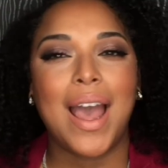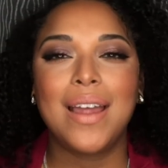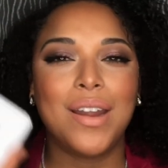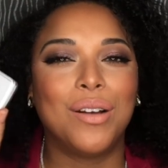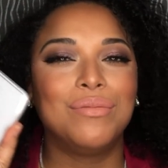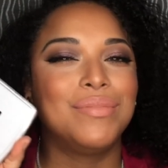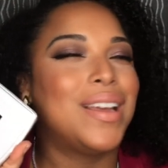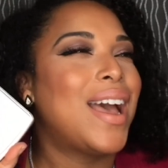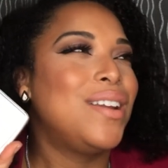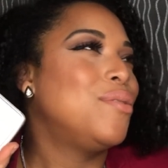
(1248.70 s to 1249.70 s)
I know,
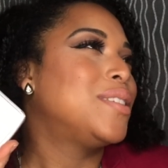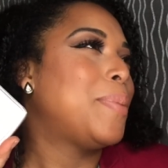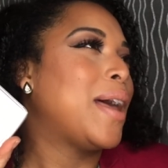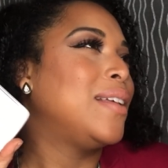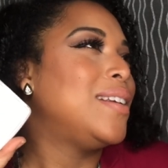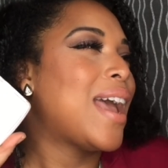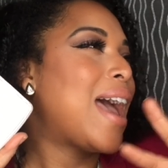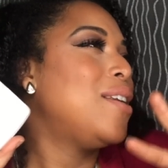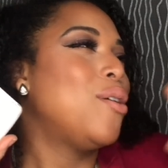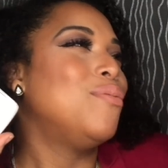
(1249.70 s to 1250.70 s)
I know it's a palette.
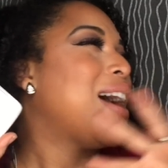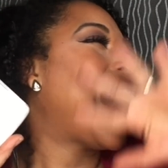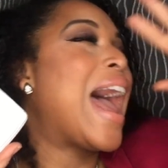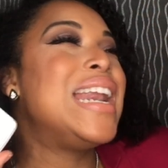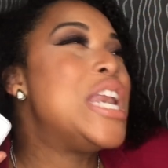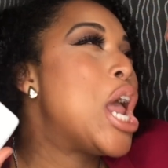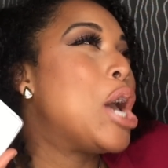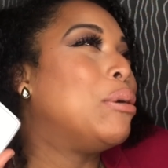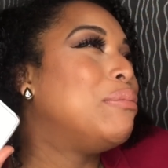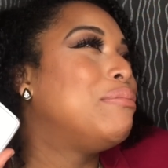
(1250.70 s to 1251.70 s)
I know, I
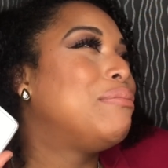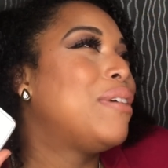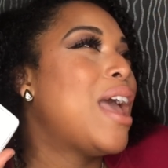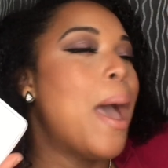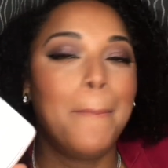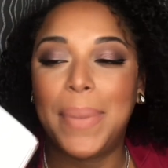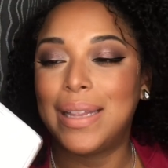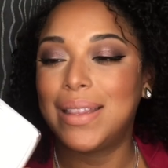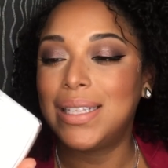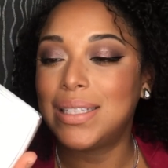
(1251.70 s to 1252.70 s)
know.
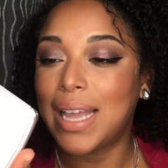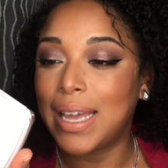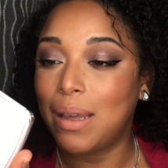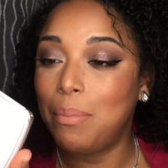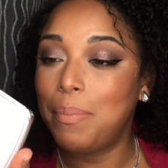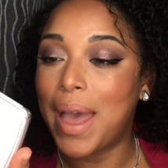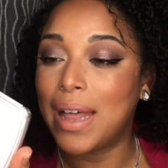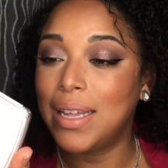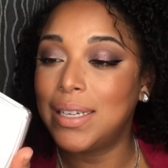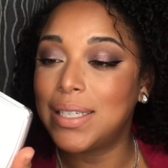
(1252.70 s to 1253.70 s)
But this M
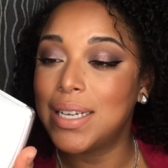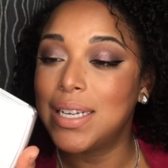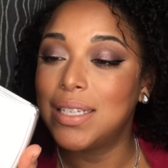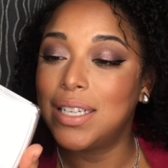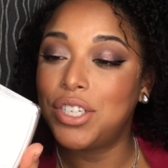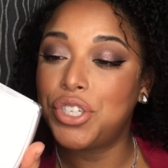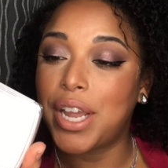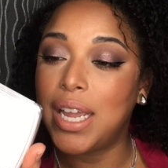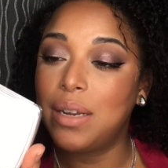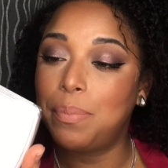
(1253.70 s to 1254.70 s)
palette the
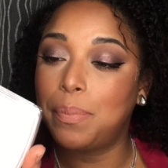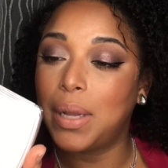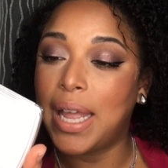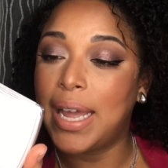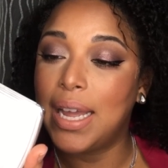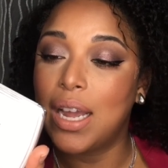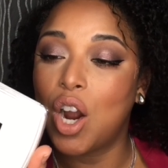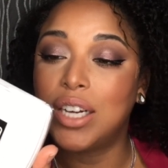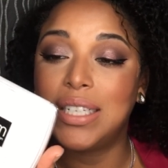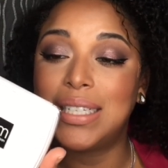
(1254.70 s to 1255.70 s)
shade Play
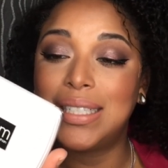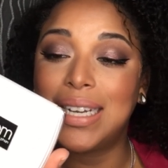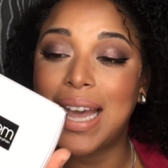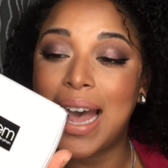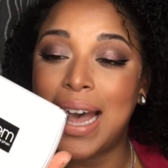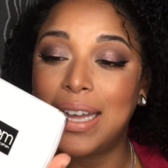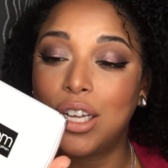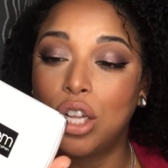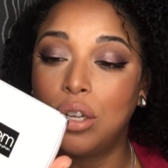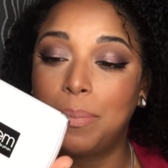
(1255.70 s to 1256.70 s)
Artistic Eye
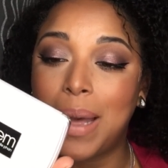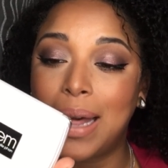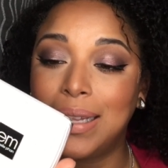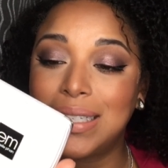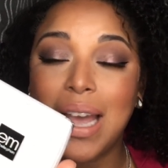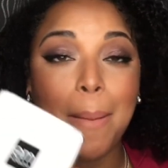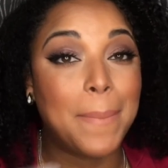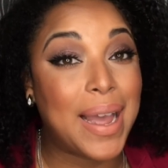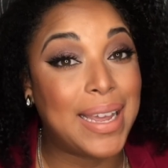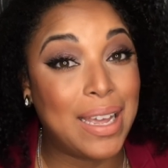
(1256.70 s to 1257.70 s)
Color Palette
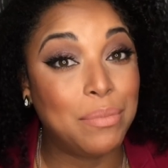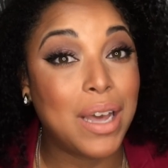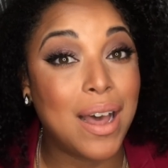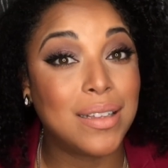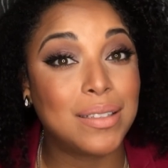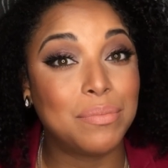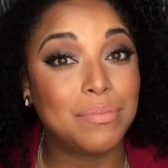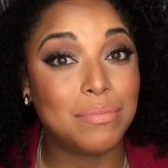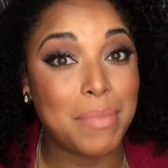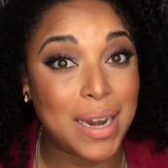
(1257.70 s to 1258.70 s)
by Em
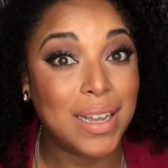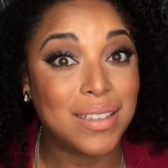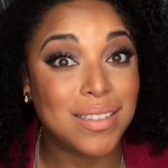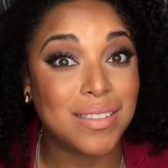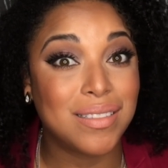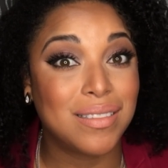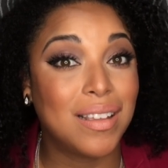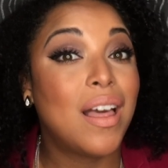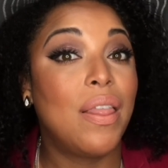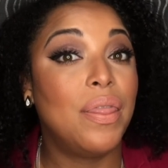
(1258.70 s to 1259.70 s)
Cosmetics.
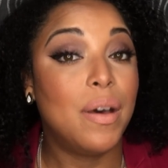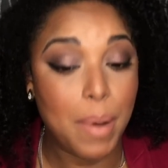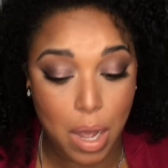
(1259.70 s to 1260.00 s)
The